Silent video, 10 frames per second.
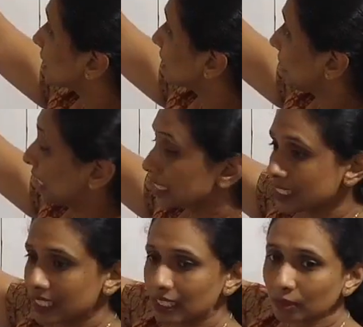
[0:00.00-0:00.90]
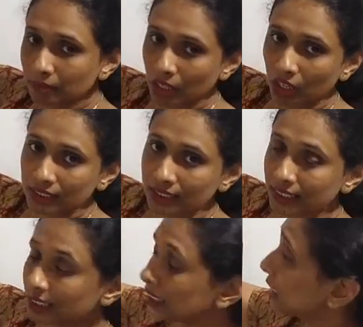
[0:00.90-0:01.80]
the sales here because
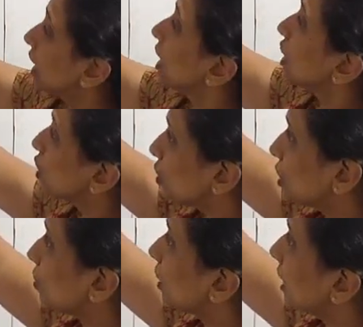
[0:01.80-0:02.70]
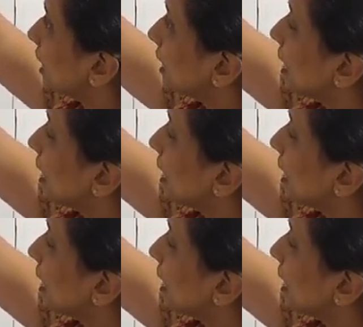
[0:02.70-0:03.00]
it is usually